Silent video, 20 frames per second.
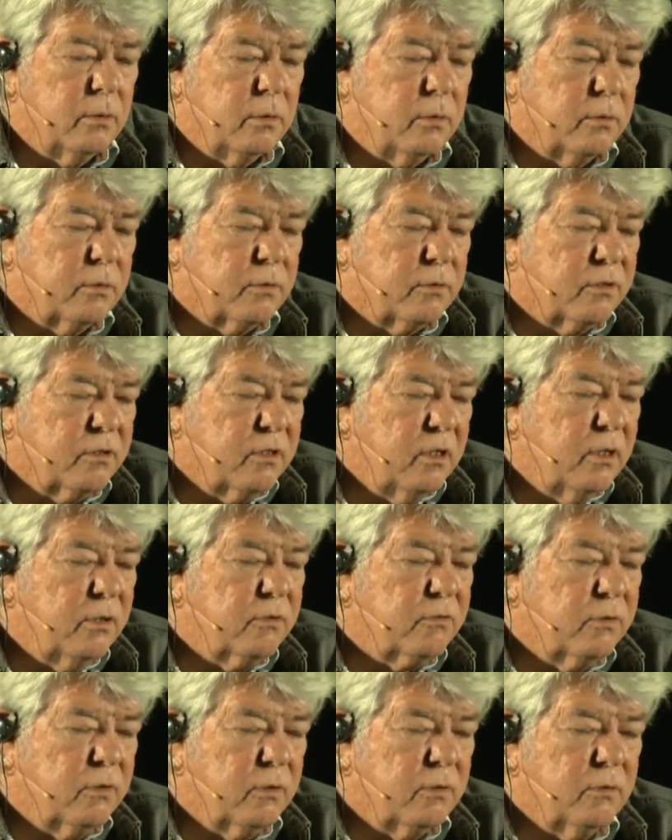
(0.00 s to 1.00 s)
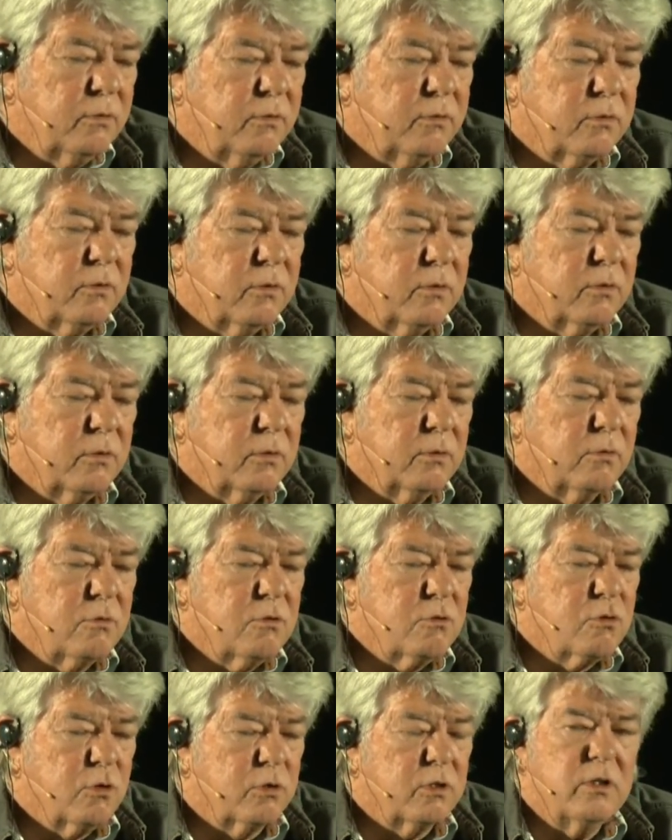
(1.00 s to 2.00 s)
citizens
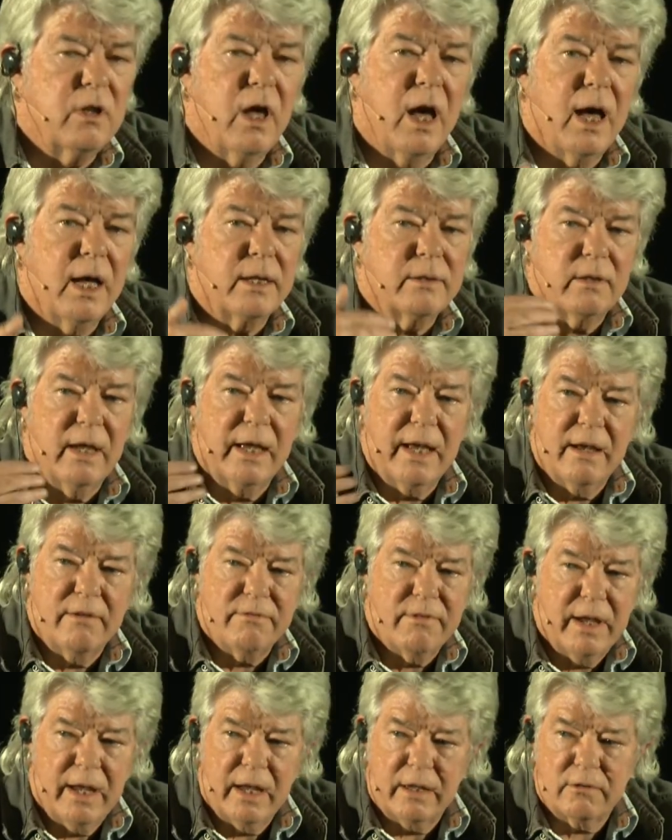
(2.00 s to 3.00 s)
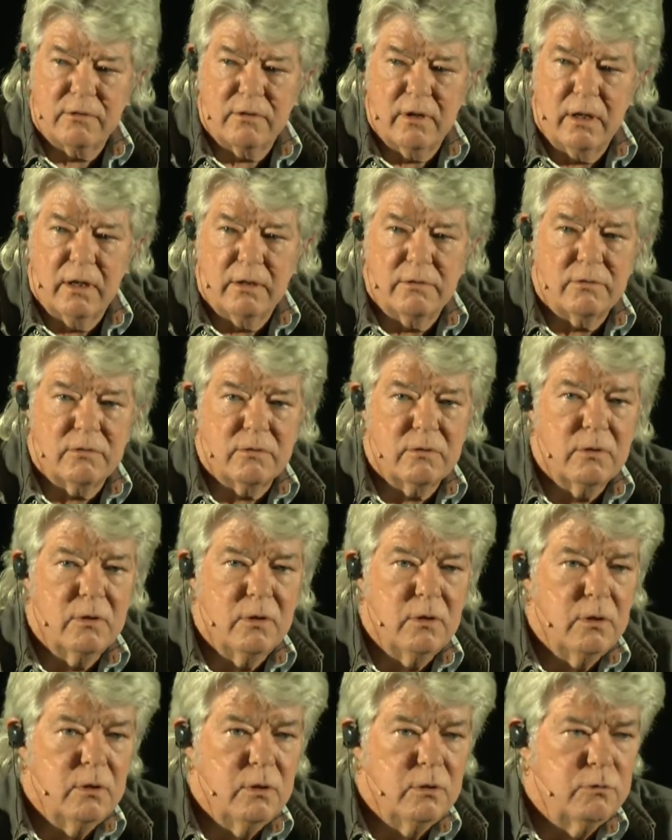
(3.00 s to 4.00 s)
should not have access
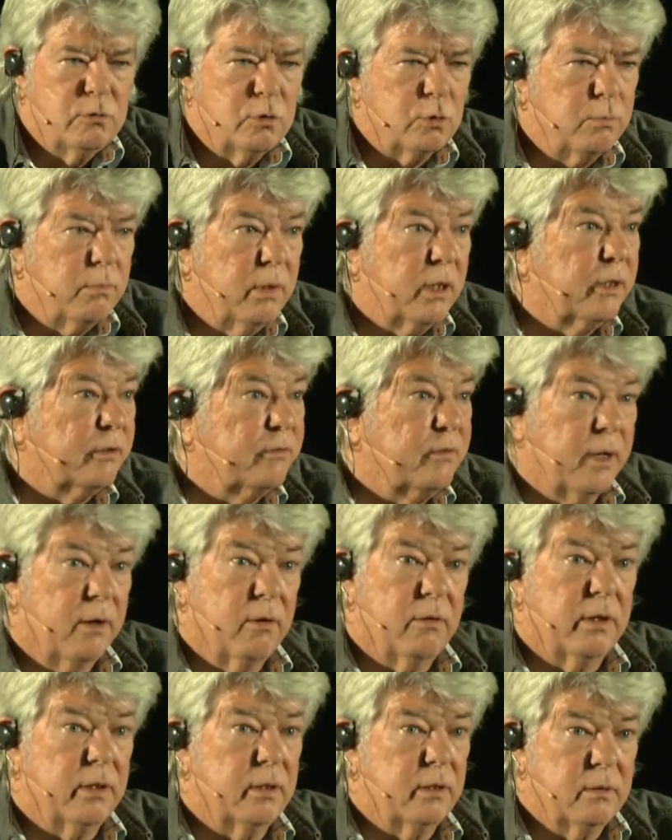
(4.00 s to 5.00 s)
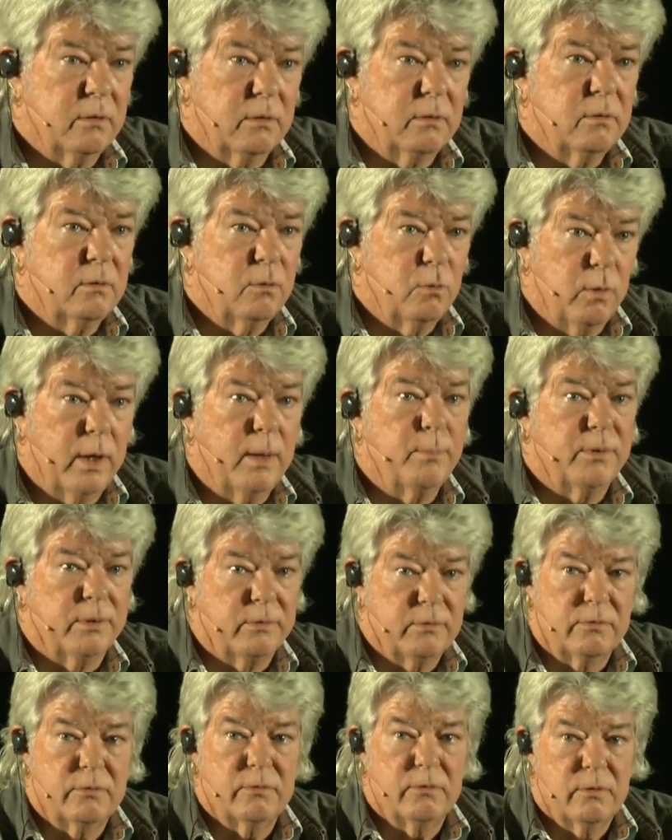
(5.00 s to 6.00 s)
to military
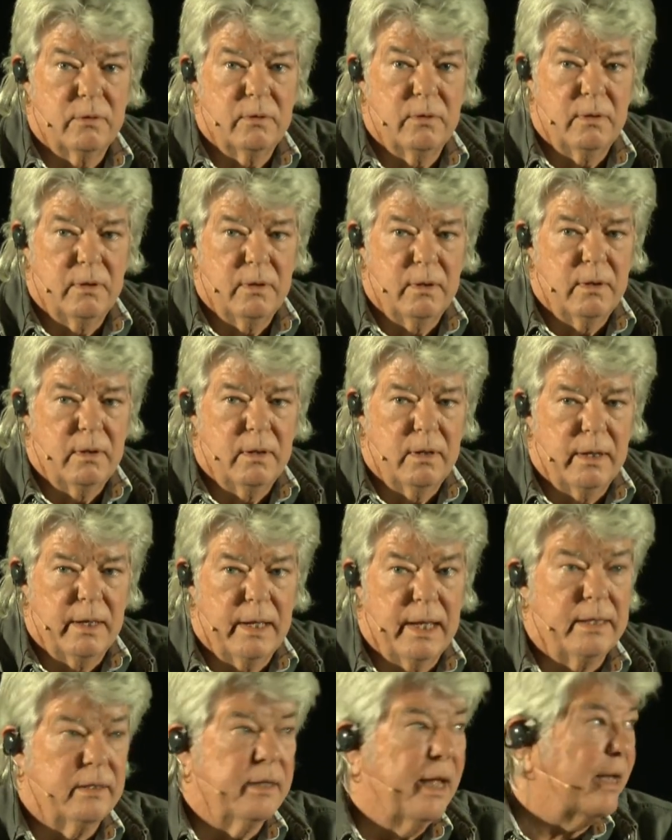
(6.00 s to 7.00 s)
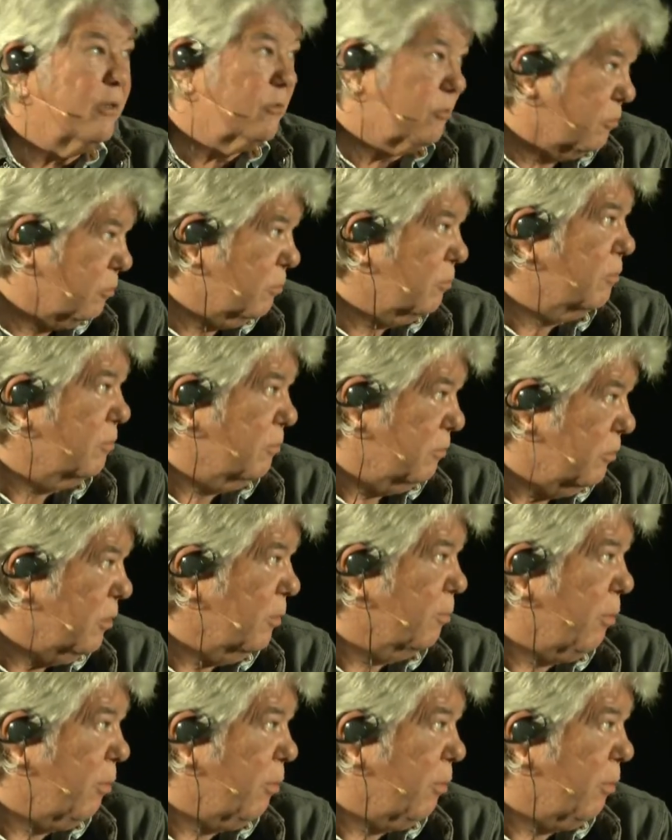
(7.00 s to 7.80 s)
weapons. And that's the